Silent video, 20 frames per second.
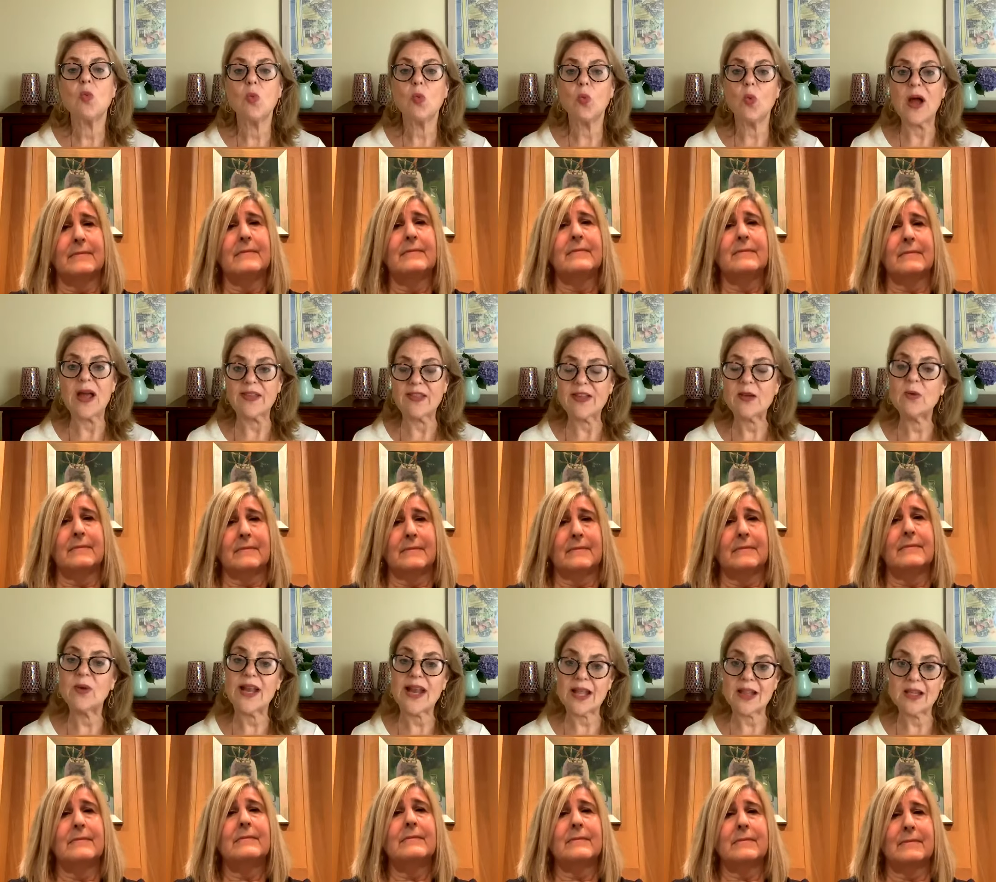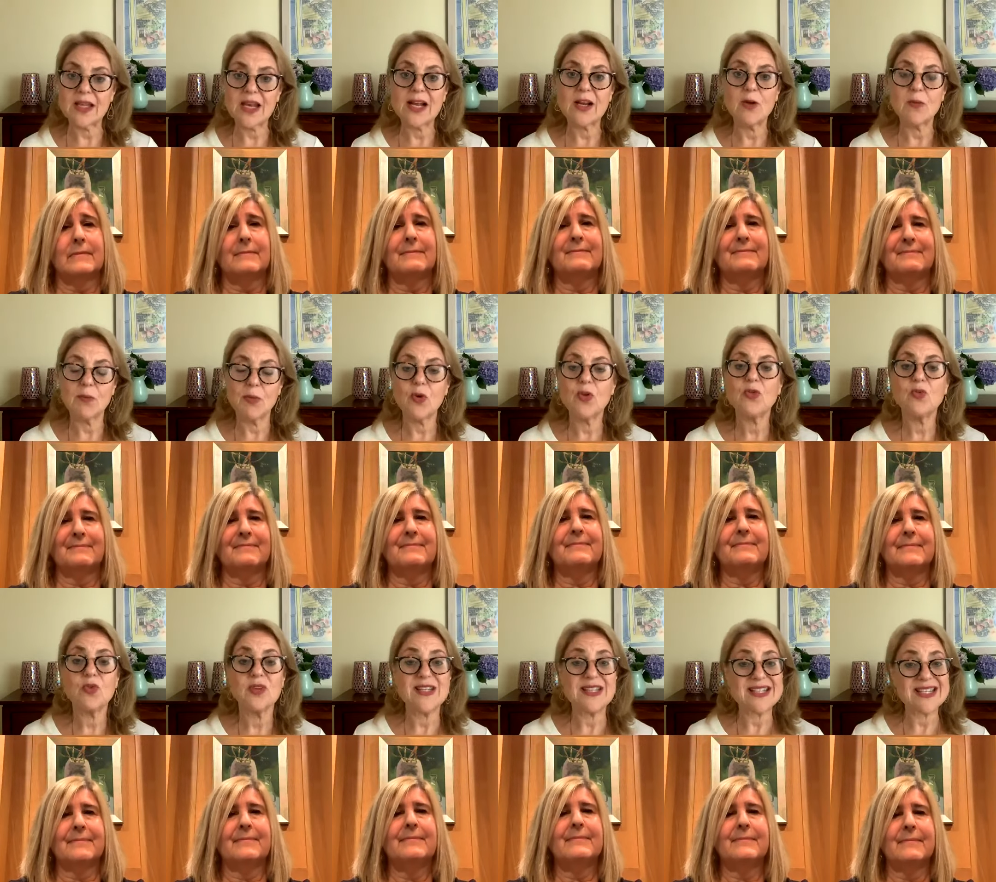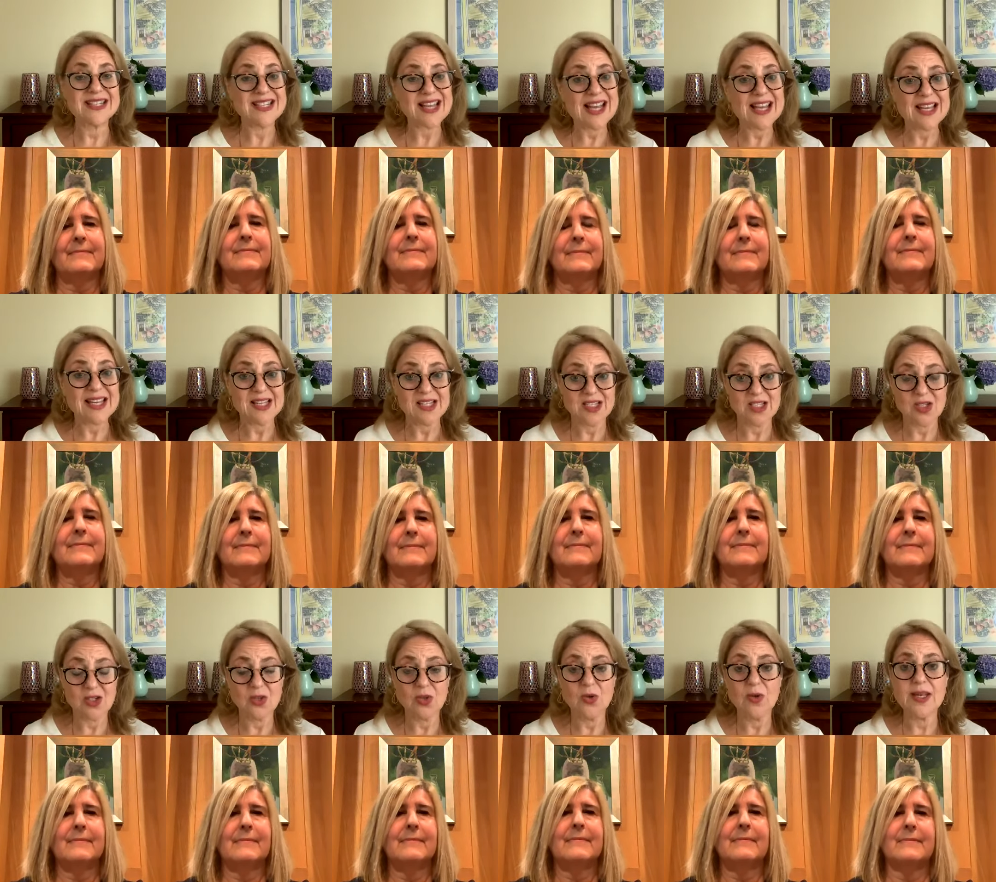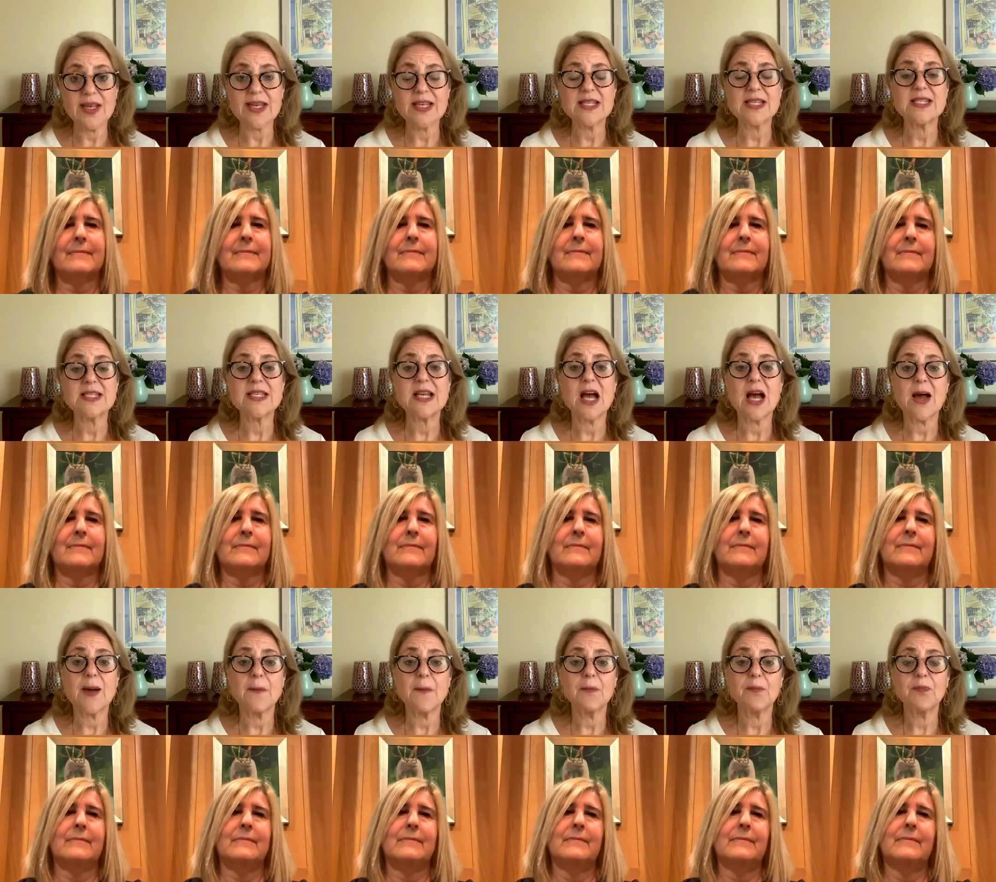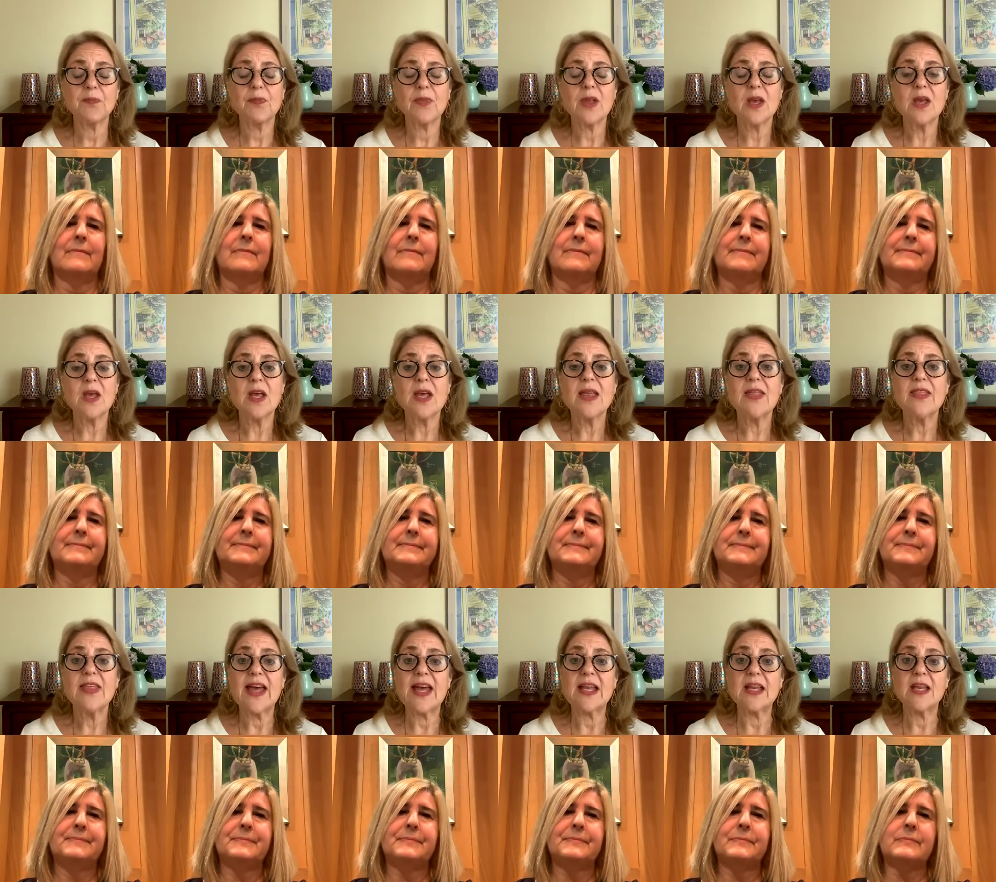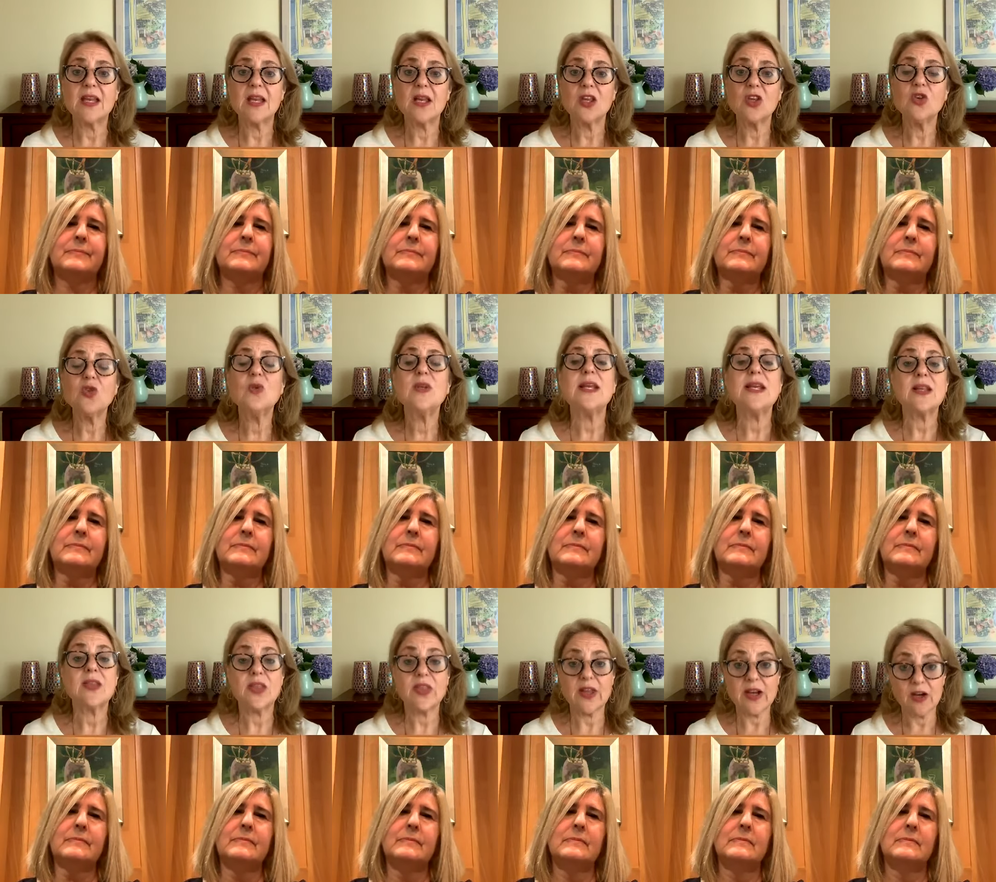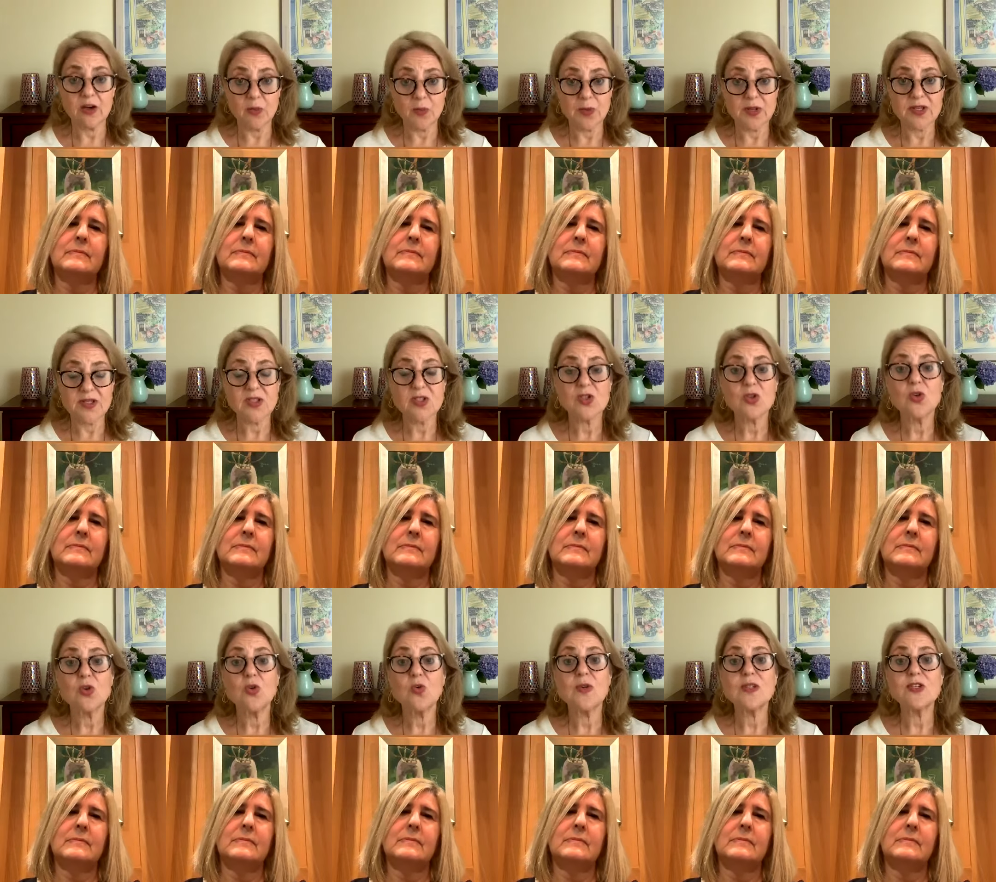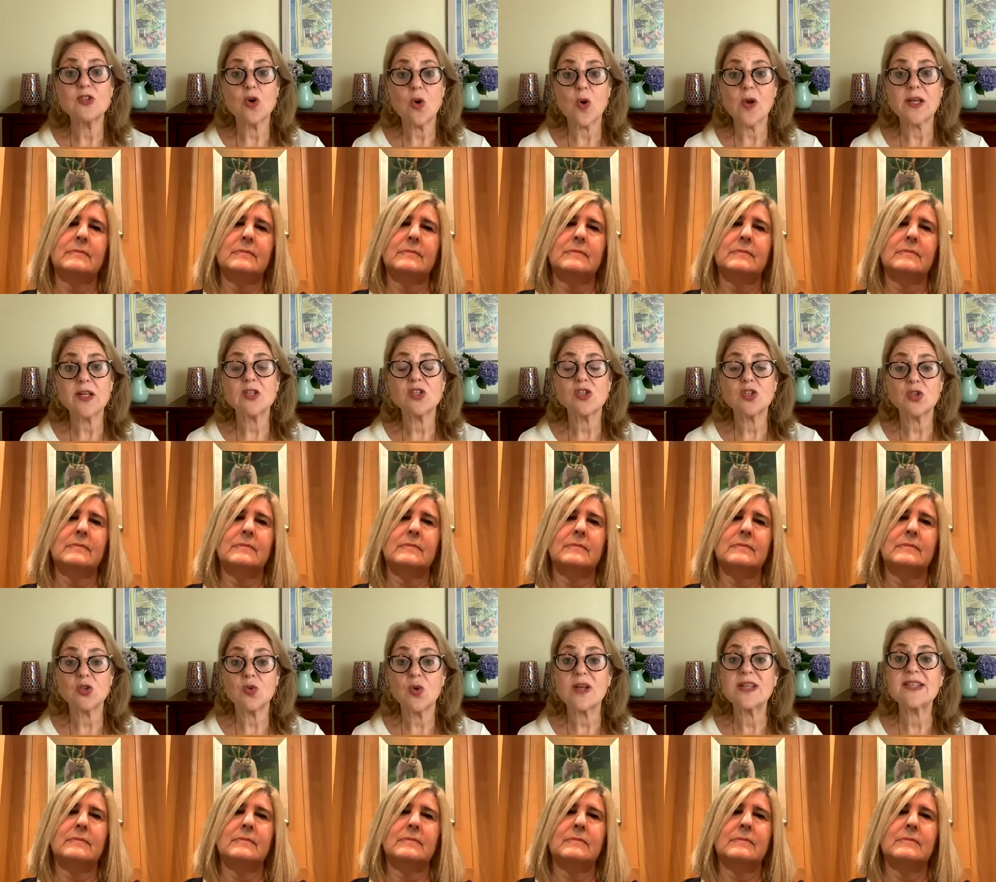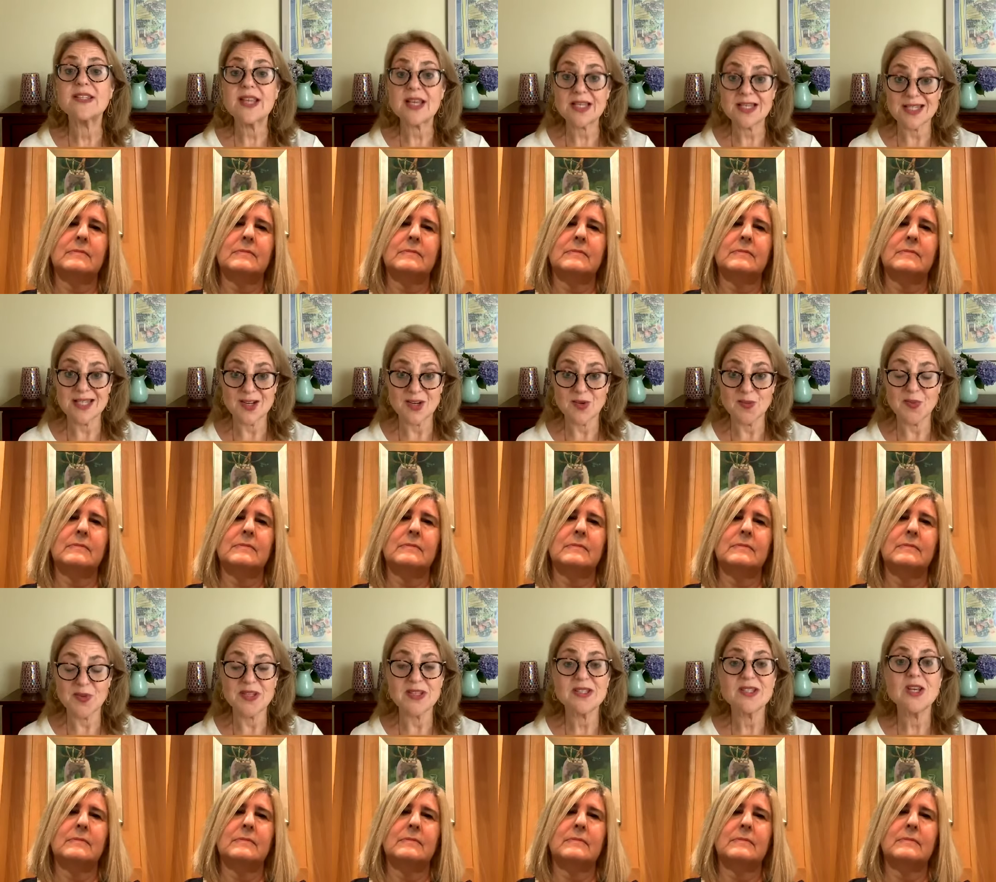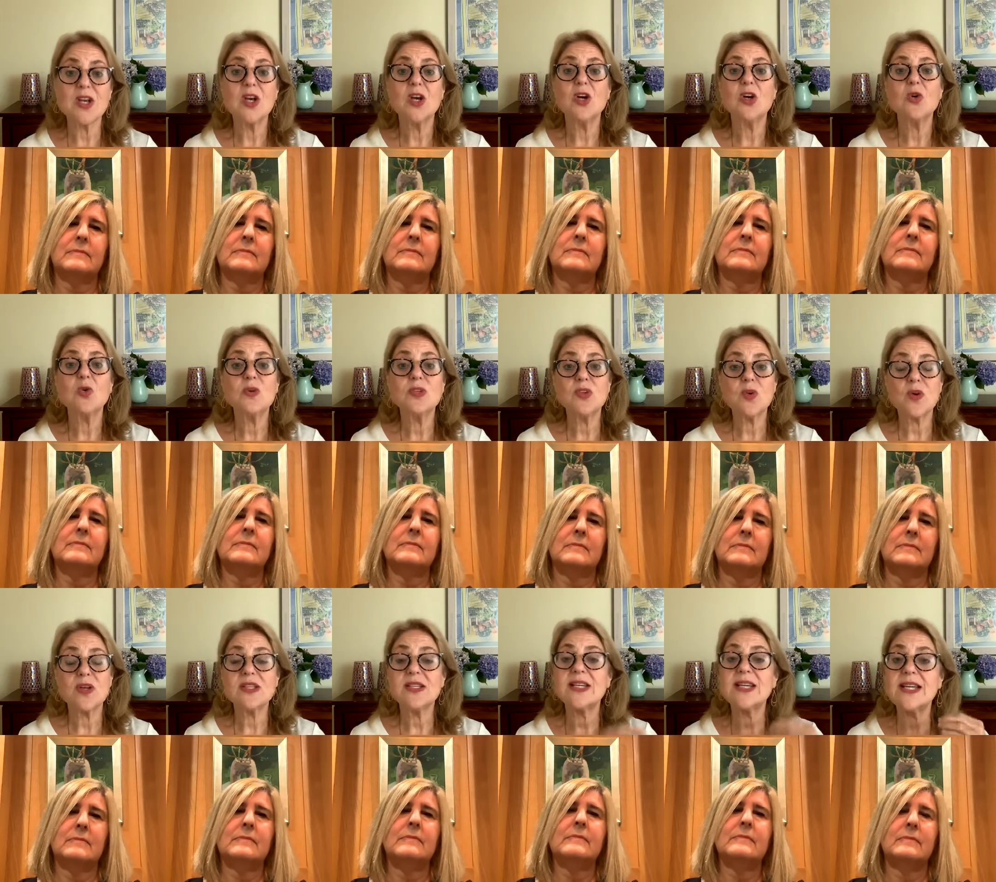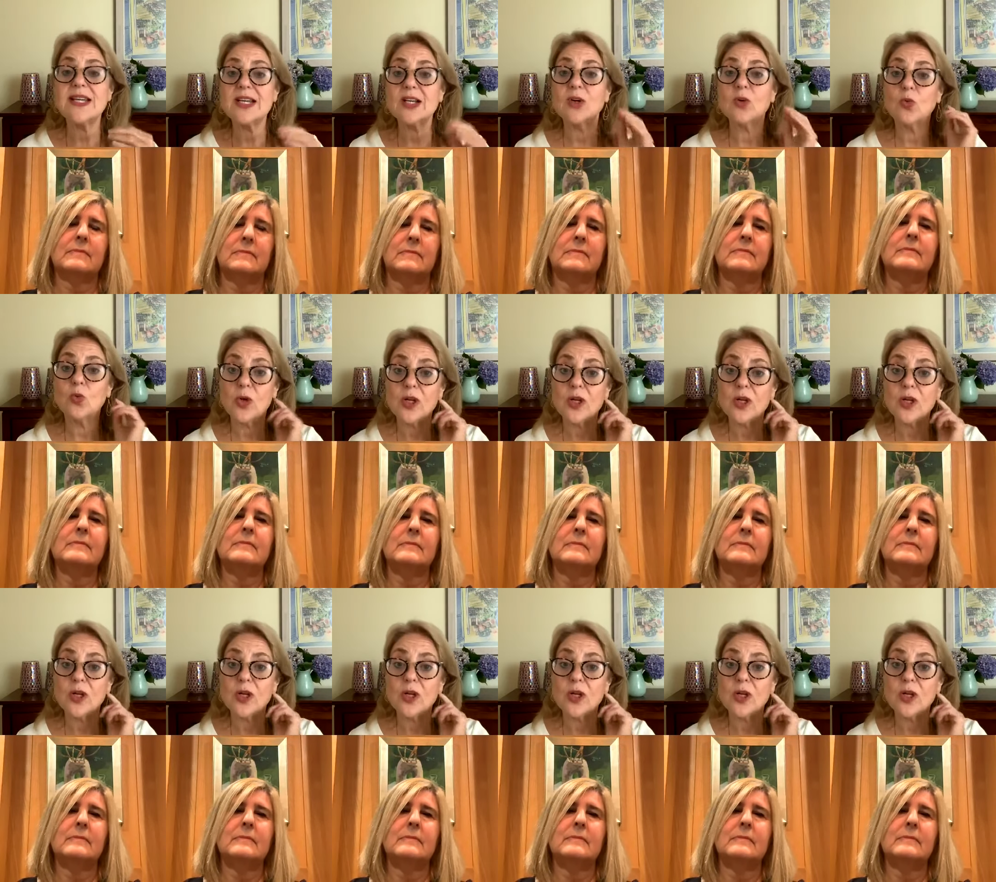Speaker 1: I think what Helen and I are both really saying to you is um, that you need a therapist who is going to a sex therapist who is going to hear what